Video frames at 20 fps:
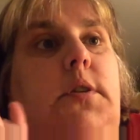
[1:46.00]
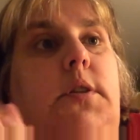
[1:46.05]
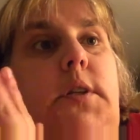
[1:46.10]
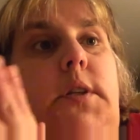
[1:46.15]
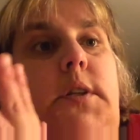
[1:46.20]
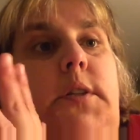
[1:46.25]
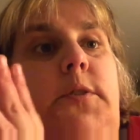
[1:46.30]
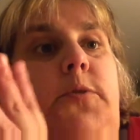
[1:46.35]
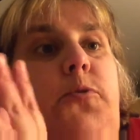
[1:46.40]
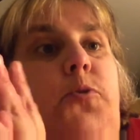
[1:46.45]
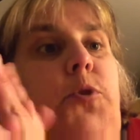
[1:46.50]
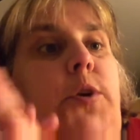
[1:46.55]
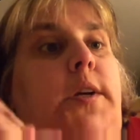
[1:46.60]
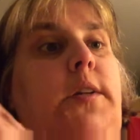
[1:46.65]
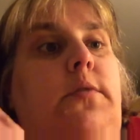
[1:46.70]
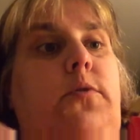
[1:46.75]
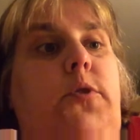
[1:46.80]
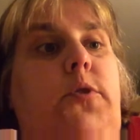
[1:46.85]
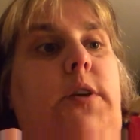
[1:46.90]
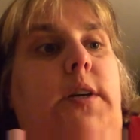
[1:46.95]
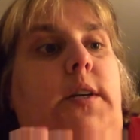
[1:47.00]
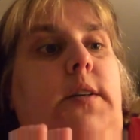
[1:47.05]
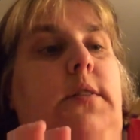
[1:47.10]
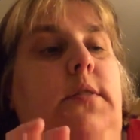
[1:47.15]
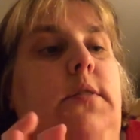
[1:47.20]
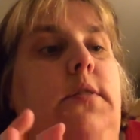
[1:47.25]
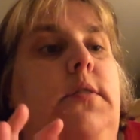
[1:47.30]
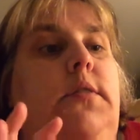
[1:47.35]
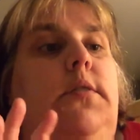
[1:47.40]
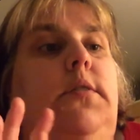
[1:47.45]
it went
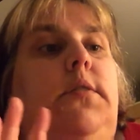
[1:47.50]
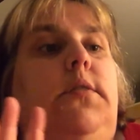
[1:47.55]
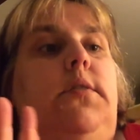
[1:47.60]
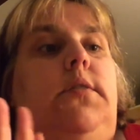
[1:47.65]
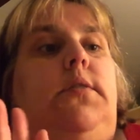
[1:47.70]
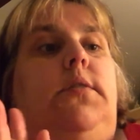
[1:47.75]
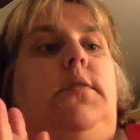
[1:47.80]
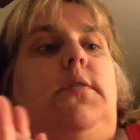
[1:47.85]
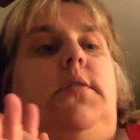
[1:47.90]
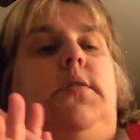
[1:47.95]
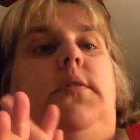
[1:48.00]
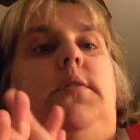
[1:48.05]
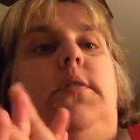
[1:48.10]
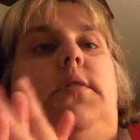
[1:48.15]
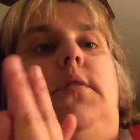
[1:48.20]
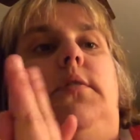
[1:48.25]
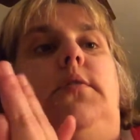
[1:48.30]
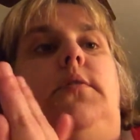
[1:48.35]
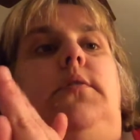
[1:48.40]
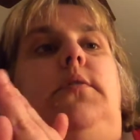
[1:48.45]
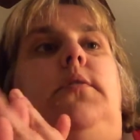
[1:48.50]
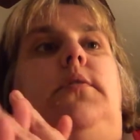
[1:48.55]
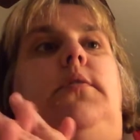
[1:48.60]
well. So